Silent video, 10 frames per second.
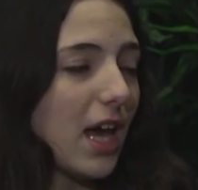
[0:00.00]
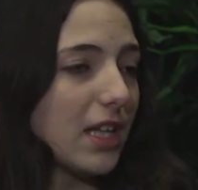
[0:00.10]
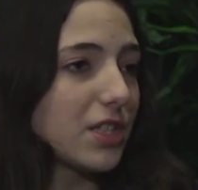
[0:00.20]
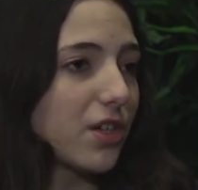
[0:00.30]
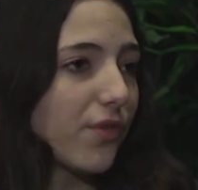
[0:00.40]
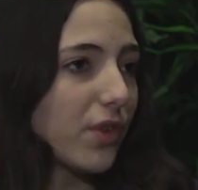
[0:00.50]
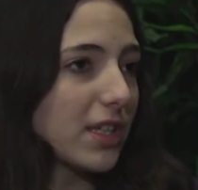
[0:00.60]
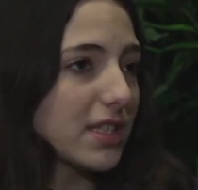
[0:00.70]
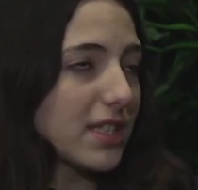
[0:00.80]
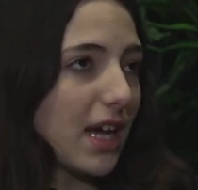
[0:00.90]
And suffering
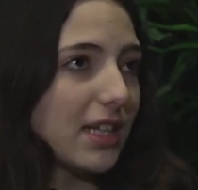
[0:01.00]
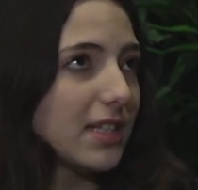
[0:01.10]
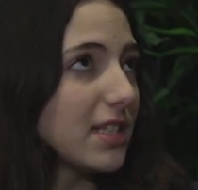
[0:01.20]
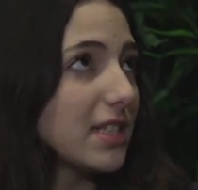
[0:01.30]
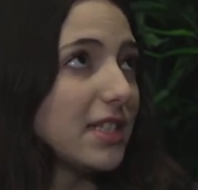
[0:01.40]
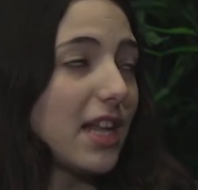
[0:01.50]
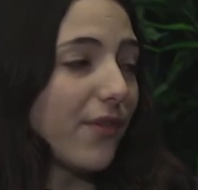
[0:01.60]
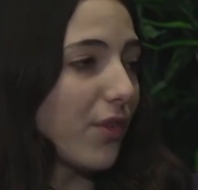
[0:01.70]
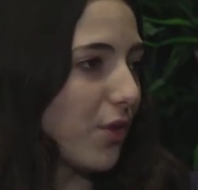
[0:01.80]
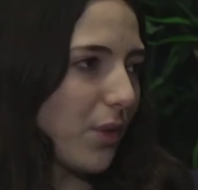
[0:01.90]
in silence is
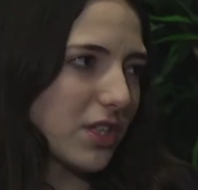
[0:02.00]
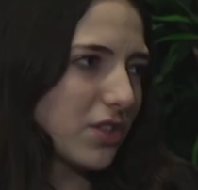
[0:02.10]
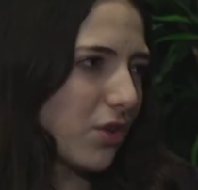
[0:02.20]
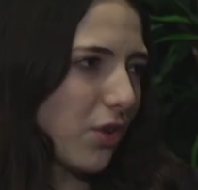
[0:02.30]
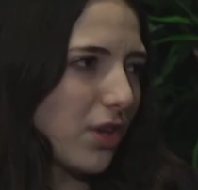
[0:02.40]
never the way to go.